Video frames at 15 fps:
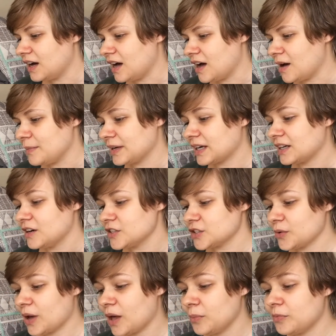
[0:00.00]
It can
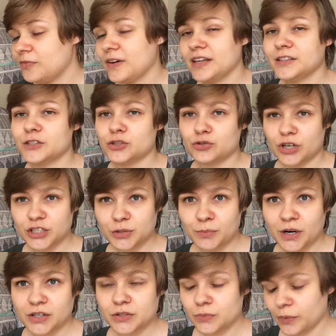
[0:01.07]
also help fade stretch
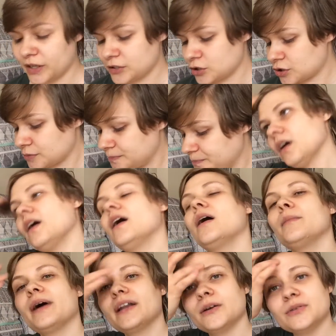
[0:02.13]
marks, which
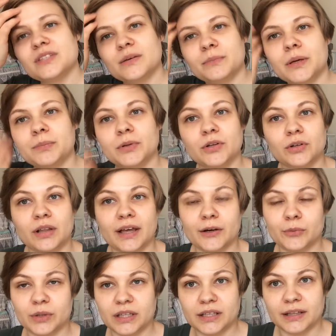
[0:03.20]
I know some people are
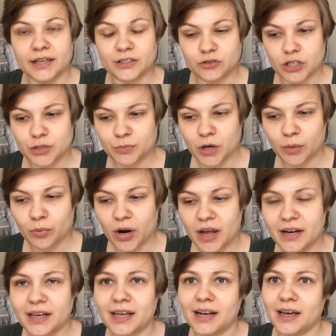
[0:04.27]
like really like stretch mark
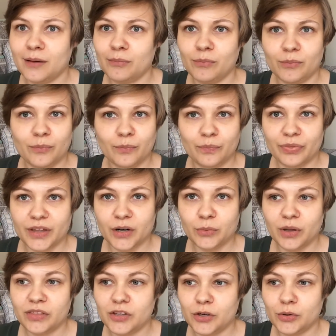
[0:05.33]
pride, and I'm there
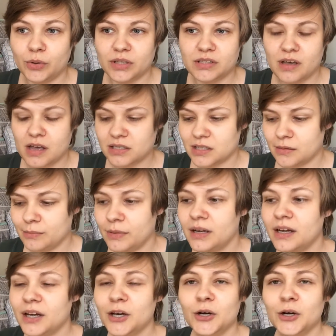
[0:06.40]
with you. It's awesome.